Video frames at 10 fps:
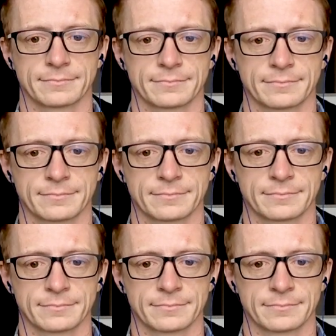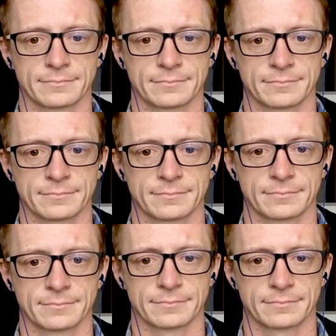
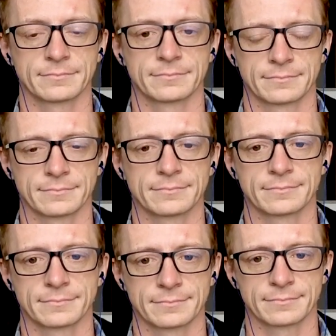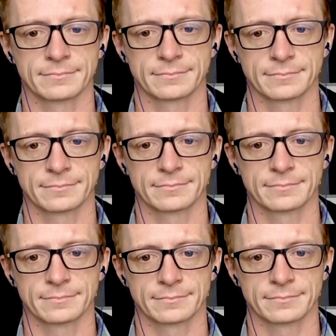
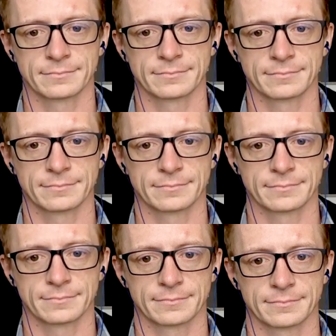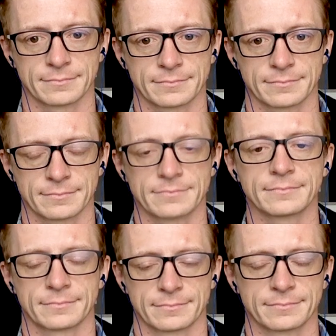
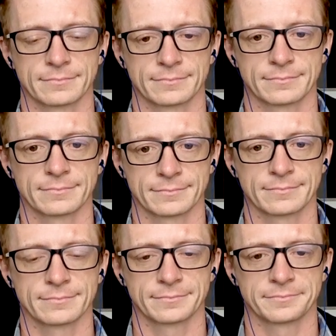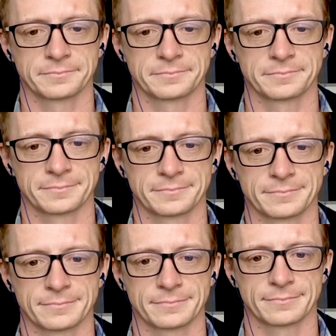The person shown says nothing.